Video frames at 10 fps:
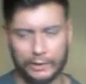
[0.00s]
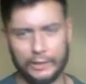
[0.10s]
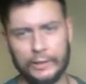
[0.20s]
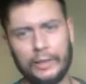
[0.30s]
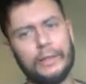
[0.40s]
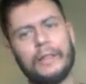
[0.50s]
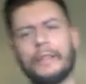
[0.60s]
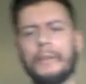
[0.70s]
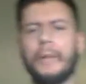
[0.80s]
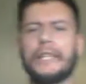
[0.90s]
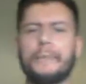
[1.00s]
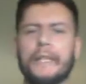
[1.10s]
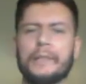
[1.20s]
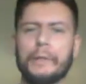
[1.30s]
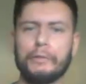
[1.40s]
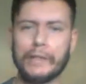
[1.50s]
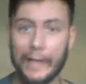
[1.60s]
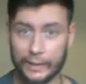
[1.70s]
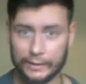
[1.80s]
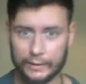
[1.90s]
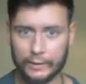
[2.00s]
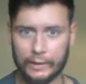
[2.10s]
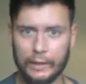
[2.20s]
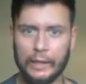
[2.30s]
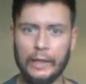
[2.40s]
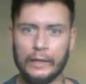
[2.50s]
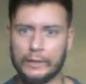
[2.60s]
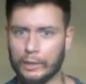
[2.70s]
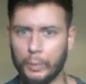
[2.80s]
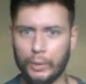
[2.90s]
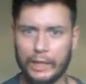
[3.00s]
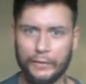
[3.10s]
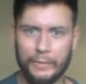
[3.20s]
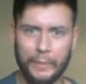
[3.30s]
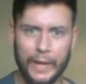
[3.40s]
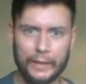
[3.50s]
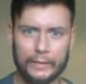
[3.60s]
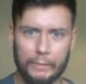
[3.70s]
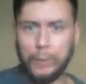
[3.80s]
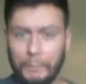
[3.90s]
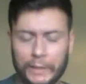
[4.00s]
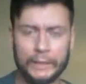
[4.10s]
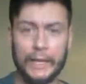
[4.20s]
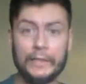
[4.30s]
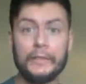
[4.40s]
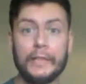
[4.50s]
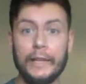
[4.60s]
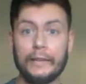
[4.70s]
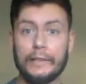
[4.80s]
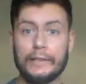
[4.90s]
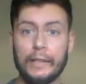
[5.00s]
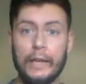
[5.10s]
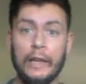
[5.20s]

So the best bet is to be relaxed till the point of impact, then you tense.